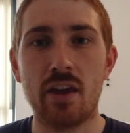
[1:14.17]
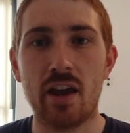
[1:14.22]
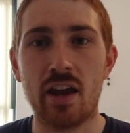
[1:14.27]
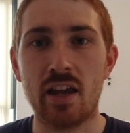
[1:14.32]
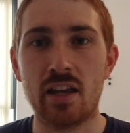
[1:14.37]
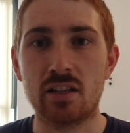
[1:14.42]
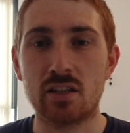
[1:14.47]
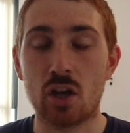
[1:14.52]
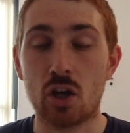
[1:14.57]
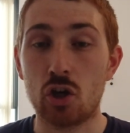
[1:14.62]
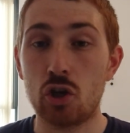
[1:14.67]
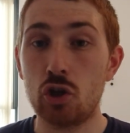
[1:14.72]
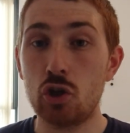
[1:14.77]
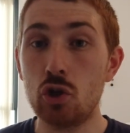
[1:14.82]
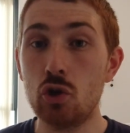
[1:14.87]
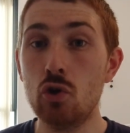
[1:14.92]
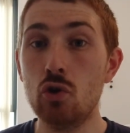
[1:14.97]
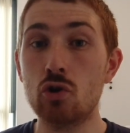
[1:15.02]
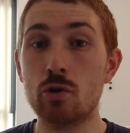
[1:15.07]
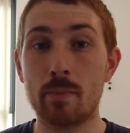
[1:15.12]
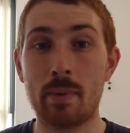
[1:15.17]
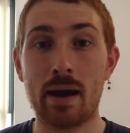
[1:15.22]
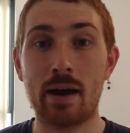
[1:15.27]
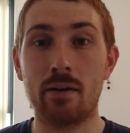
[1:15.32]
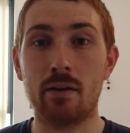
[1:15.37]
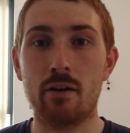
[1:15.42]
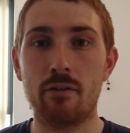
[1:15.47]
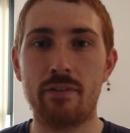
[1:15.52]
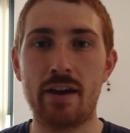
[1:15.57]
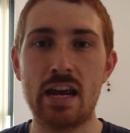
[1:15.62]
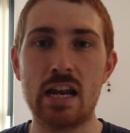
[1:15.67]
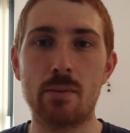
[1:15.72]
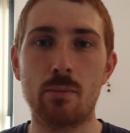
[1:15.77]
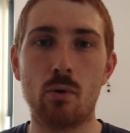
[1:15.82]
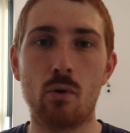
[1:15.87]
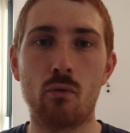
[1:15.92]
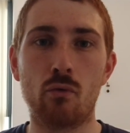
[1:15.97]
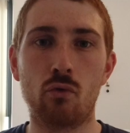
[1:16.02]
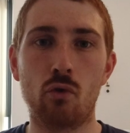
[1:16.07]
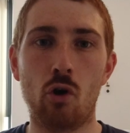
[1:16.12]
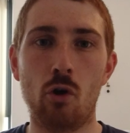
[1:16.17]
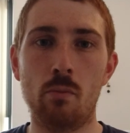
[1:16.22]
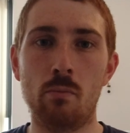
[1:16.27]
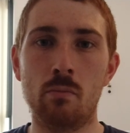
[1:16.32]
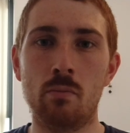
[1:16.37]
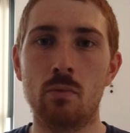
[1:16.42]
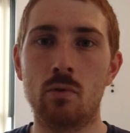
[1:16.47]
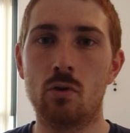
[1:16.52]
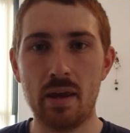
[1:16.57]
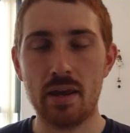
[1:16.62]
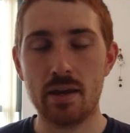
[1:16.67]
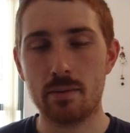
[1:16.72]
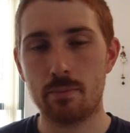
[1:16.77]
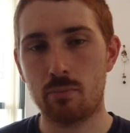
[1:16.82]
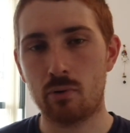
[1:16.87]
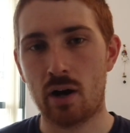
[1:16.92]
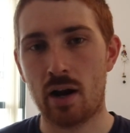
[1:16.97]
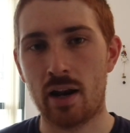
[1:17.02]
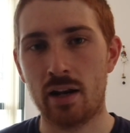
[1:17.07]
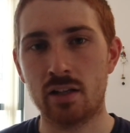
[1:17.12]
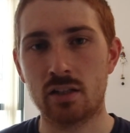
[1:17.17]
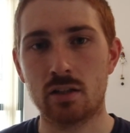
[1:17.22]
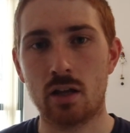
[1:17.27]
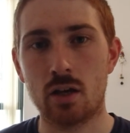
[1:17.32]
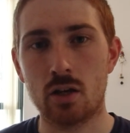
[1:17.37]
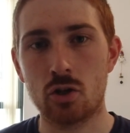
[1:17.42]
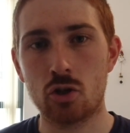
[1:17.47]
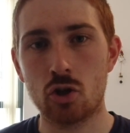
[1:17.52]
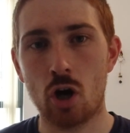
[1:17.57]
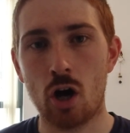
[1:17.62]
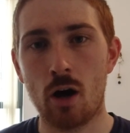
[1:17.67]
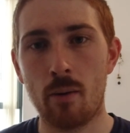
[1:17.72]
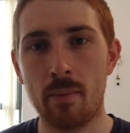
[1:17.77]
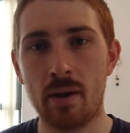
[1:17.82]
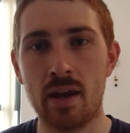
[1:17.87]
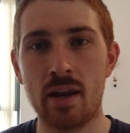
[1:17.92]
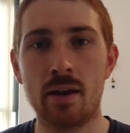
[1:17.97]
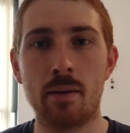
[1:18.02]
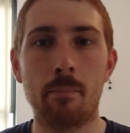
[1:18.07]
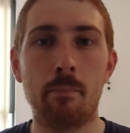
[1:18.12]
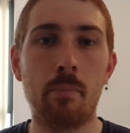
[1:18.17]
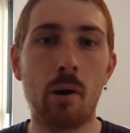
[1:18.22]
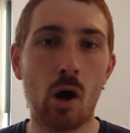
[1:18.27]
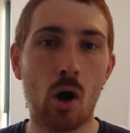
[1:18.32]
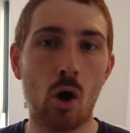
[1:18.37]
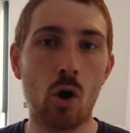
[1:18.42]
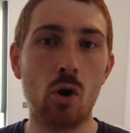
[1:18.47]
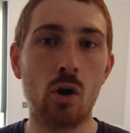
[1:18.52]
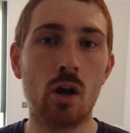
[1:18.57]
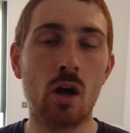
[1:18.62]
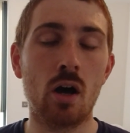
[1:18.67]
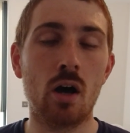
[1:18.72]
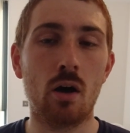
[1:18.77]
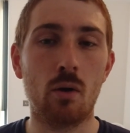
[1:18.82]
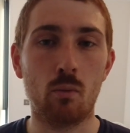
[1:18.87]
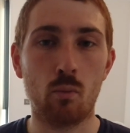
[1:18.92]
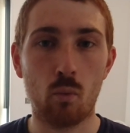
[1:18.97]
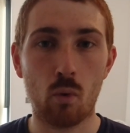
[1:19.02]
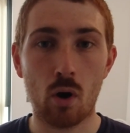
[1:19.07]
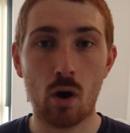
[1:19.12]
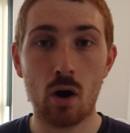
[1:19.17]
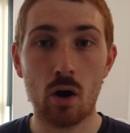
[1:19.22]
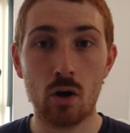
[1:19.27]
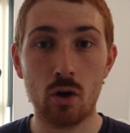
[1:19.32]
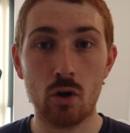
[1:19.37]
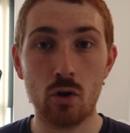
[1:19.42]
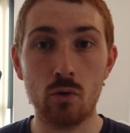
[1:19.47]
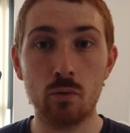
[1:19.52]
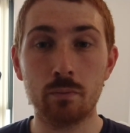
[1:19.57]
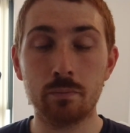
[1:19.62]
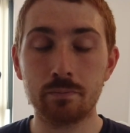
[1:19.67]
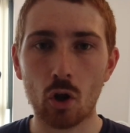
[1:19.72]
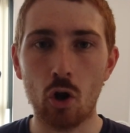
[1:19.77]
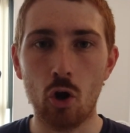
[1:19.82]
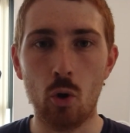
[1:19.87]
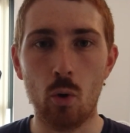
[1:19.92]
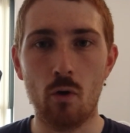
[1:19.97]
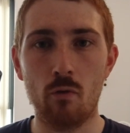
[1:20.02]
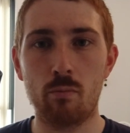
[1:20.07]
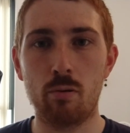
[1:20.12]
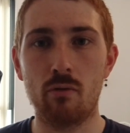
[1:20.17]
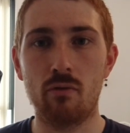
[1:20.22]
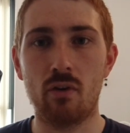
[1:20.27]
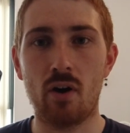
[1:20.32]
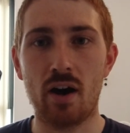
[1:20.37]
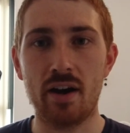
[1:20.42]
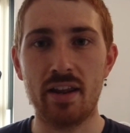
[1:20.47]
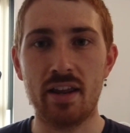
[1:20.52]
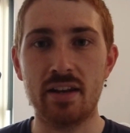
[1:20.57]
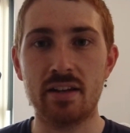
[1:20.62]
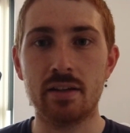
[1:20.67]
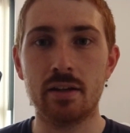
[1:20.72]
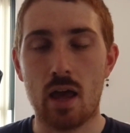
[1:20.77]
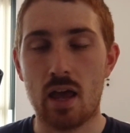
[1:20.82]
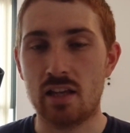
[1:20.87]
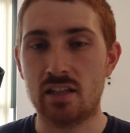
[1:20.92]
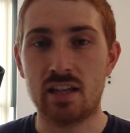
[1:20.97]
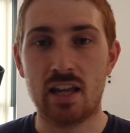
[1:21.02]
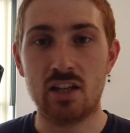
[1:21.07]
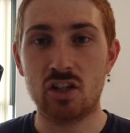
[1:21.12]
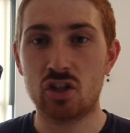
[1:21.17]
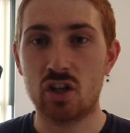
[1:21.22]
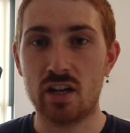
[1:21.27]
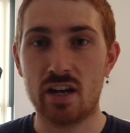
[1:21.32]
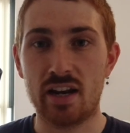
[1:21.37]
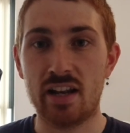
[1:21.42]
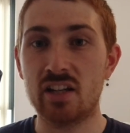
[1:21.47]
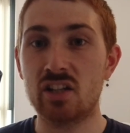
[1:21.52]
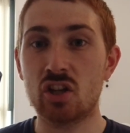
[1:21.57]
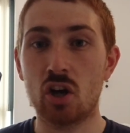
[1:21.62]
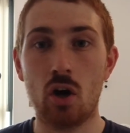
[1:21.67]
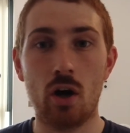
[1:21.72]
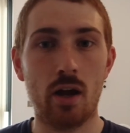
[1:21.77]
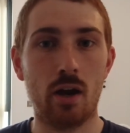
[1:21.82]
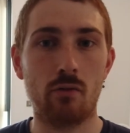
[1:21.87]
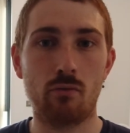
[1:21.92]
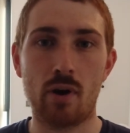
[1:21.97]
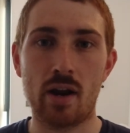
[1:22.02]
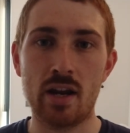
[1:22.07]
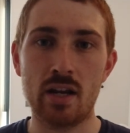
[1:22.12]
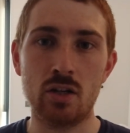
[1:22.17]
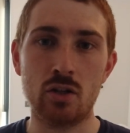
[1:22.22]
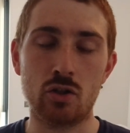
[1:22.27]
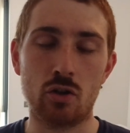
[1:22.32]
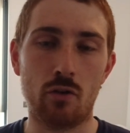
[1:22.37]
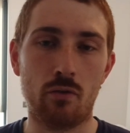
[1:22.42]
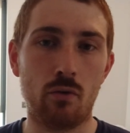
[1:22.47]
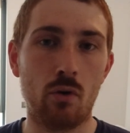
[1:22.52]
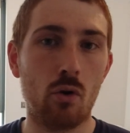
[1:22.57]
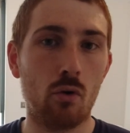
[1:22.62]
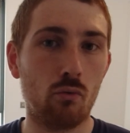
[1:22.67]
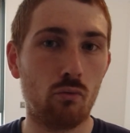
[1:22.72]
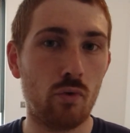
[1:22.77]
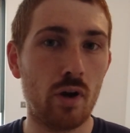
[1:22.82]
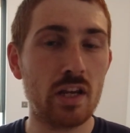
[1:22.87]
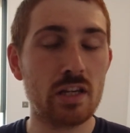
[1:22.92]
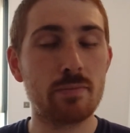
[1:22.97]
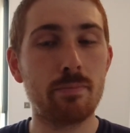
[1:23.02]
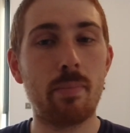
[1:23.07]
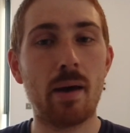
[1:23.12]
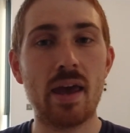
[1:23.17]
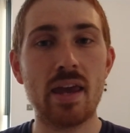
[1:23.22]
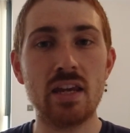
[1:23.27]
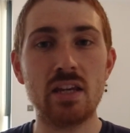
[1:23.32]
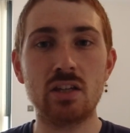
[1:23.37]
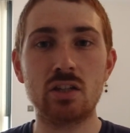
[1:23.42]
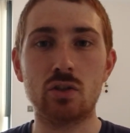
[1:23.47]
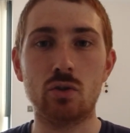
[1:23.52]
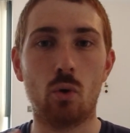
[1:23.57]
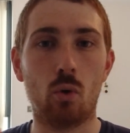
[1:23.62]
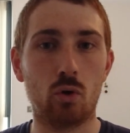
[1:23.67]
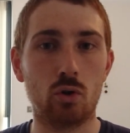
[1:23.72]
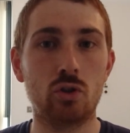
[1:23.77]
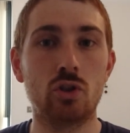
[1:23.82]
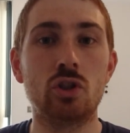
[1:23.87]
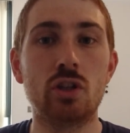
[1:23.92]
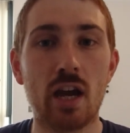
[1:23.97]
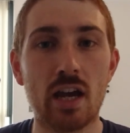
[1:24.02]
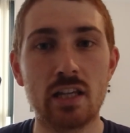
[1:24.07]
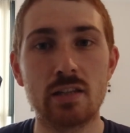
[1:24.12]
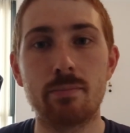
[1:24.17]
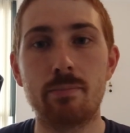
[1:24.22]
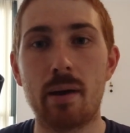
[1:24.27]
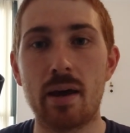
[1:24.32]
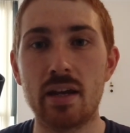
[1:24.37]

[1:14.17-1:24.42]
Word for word: There's a huge amount available from big brands like Garmin and Polar and Wahoo, who have provided essentially an entire range of wrist based or chest